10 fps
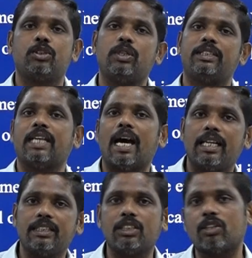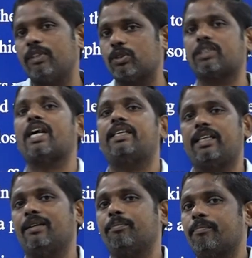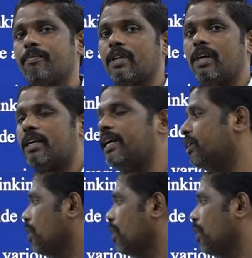to the challenges of the society. Alright.